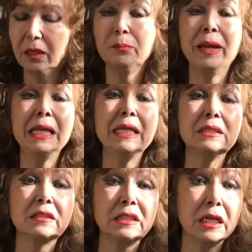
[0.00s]

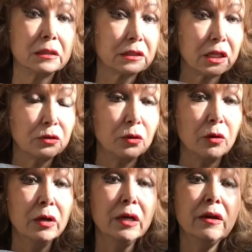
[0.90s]
billion years
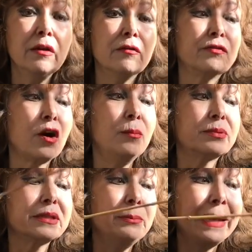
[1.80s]
ago from
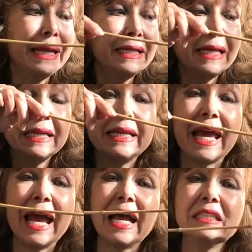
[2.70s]
remaining
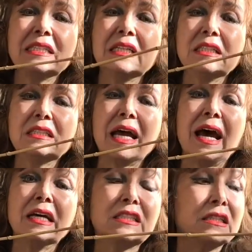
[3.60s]
gases
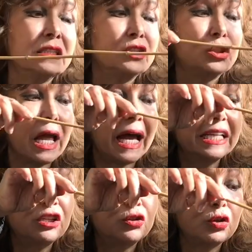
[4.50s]

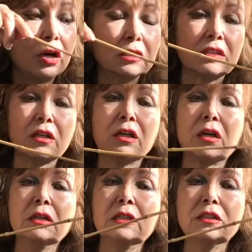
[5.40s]
and dust
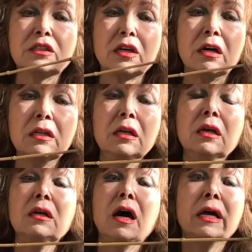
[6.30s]
around the sun.
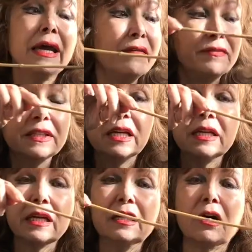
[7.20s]
Everything
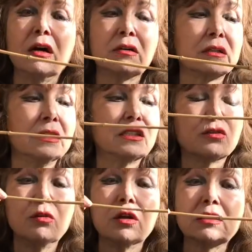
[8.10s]
in our
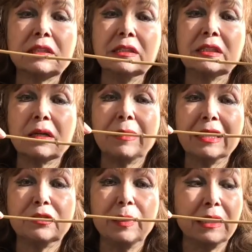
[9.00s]
solar system
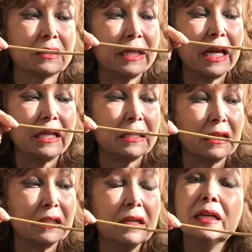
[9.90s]
has been
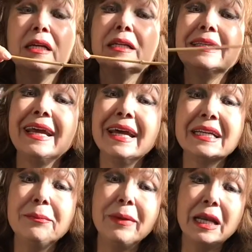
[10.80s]
created. 30
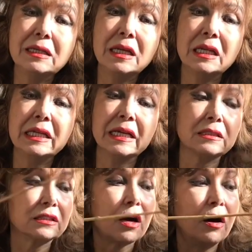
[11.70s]
million
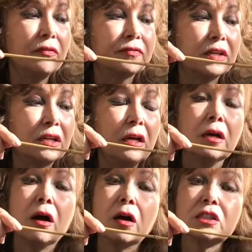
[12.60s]
years after
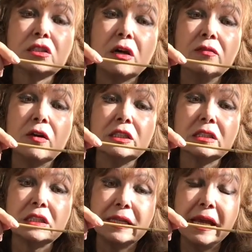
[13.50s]
our sun was
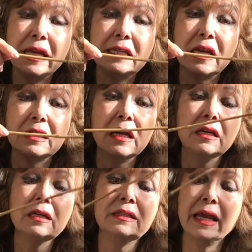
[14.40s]
created,
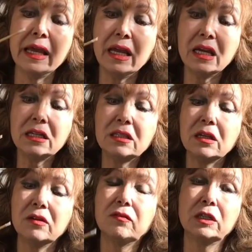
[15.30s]
the earth
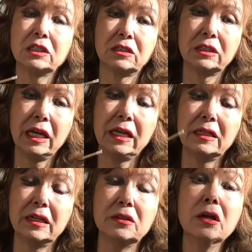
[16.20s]
was
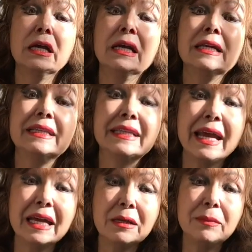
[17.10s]
created. 10
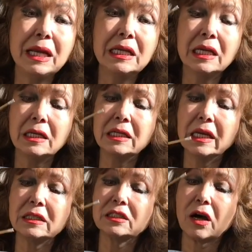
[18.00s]
million
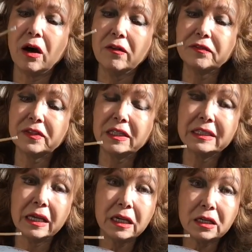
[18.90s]
years after
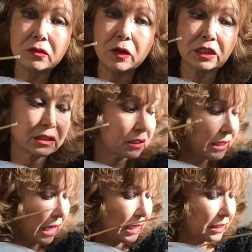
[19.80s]
the earth was
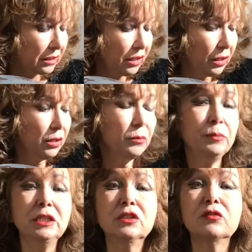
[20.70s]
created
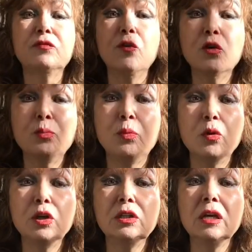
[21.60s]
means
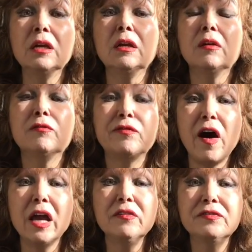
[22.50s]

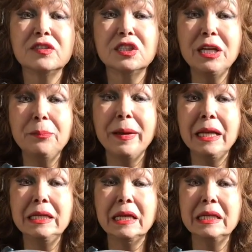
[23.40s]
4.53
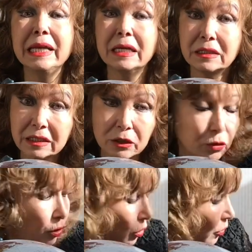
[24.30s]
billion years
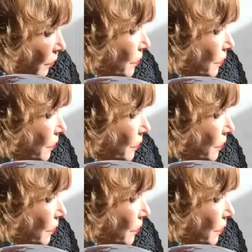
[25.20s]
ago,